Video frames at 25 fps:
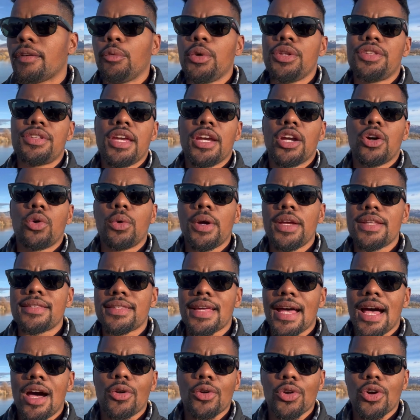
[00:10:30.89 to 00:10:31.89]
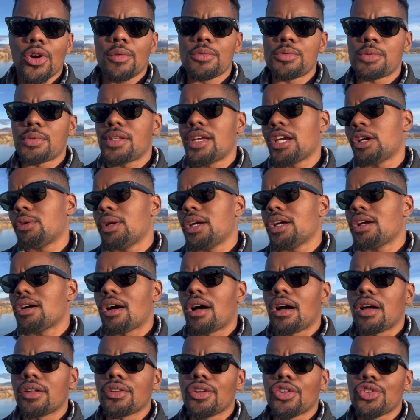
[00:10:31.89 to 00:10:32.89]
we take away townhomes, we take away
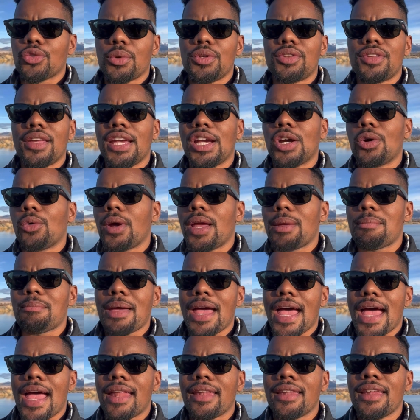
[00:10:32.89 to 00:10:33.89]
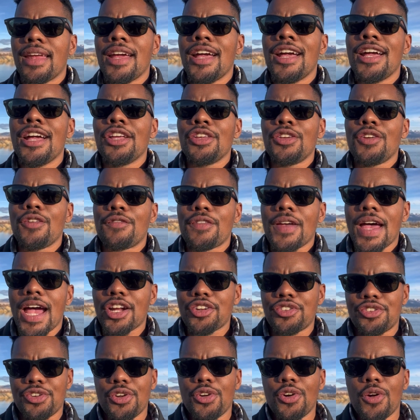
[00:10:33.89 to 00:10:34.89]
condos, we take away
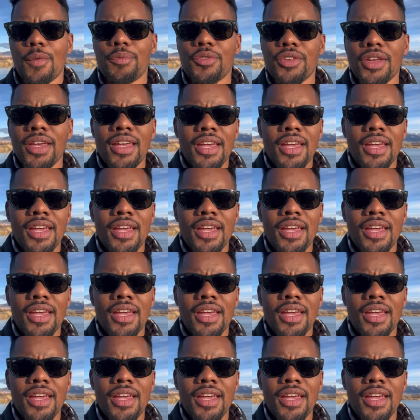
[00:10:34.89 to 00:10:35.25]
manufactured homes.